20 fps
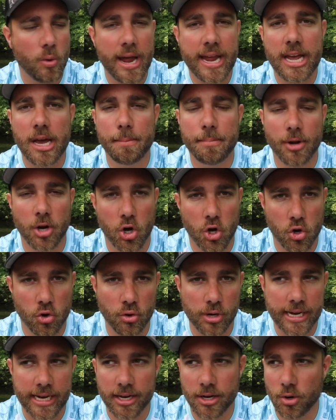way up a
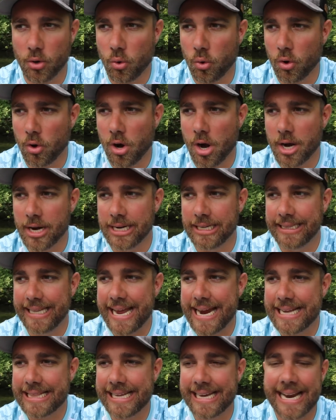creek or on a
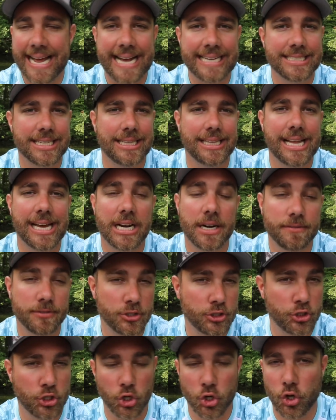lake that has a lot
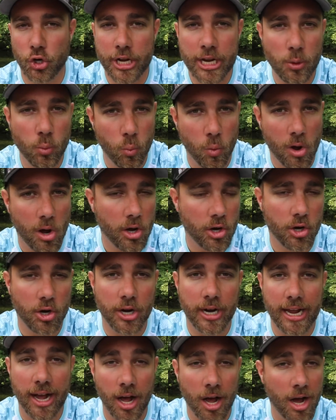of dirty
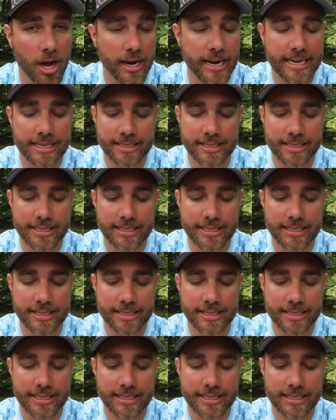water on